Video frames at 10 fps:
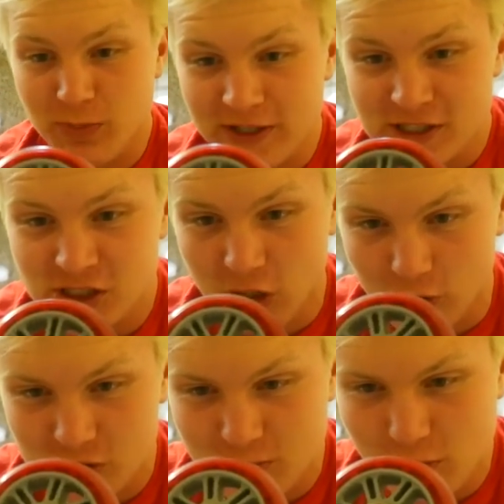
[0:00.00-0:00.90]
spins
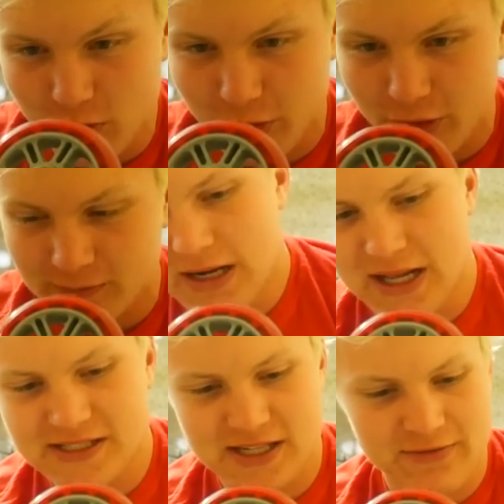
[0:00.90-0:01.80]
so smooth.
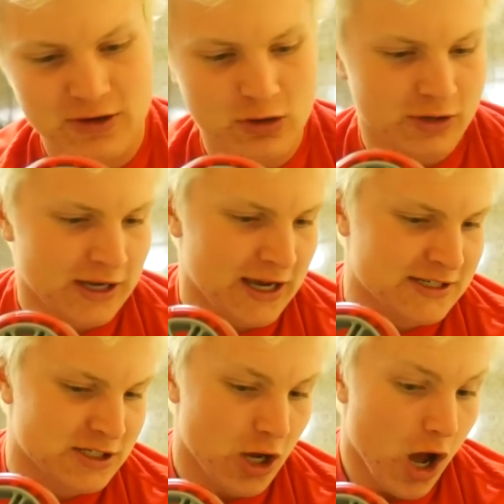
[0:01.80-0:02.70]
Let's have a look
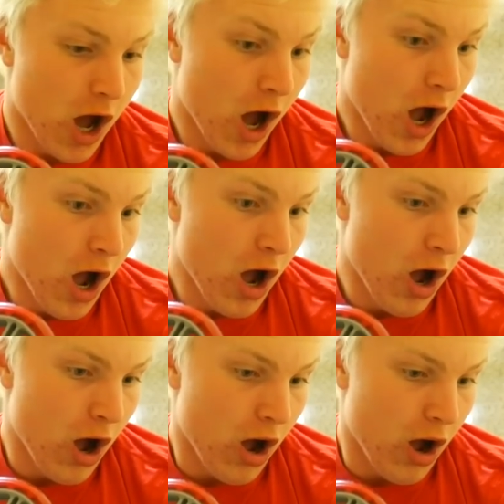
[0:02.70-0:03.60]
at,
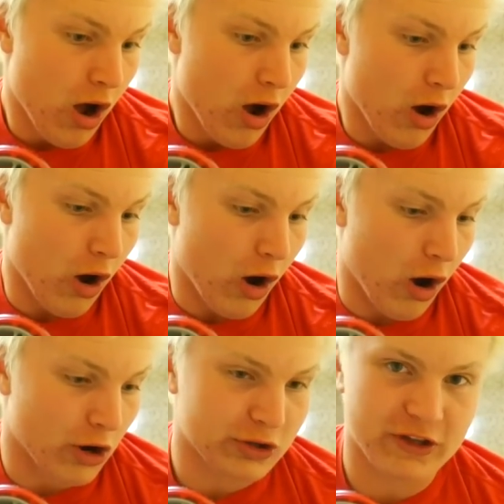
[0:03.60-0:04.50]
oh,
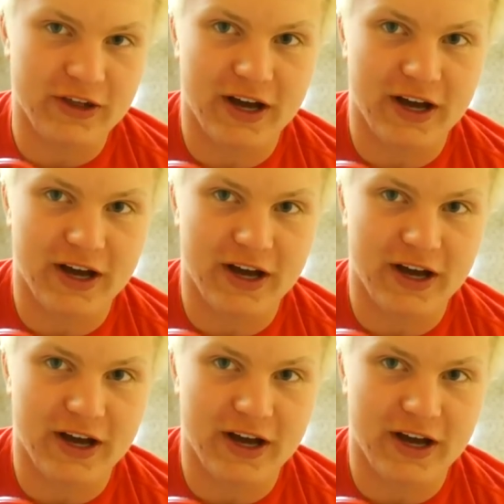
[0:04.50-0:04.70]
look